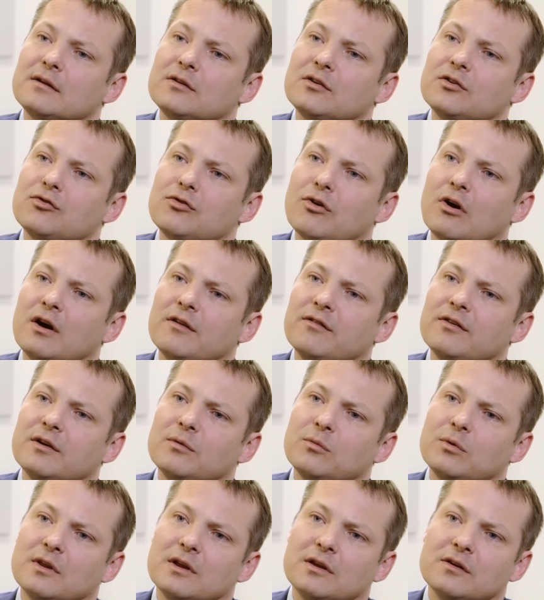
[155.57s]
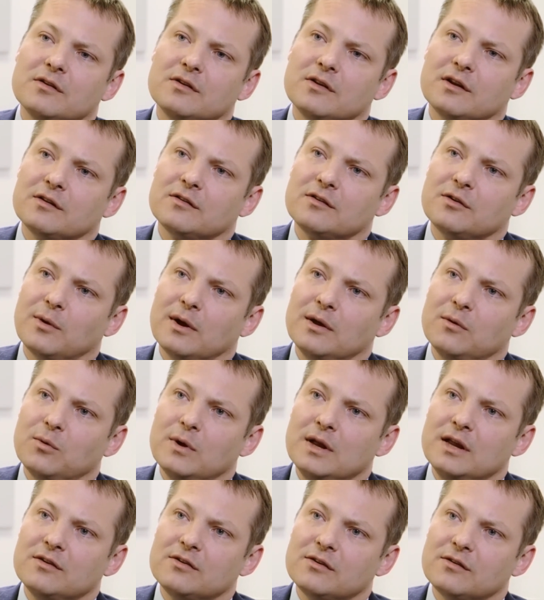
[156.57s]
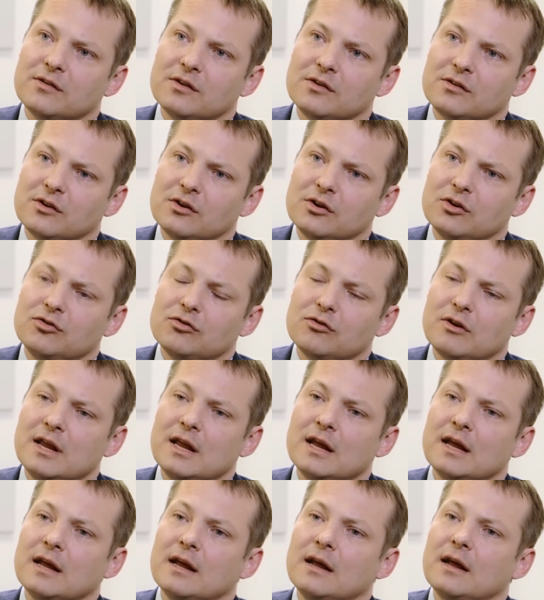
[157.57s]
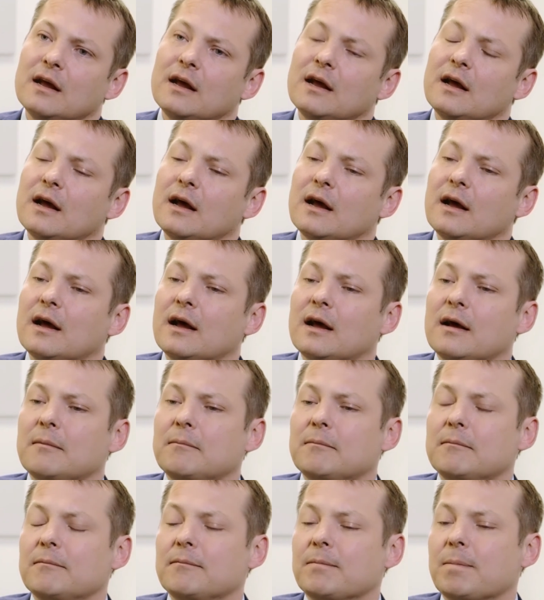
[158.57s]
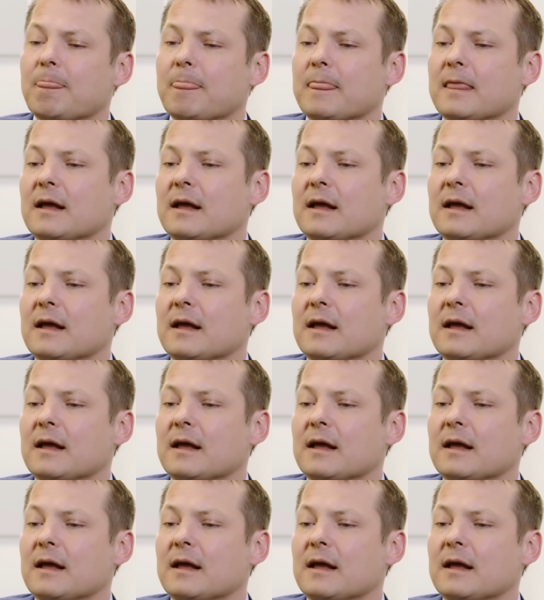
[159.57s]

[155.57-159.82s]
to driving within six to eight weeks of the surgery um,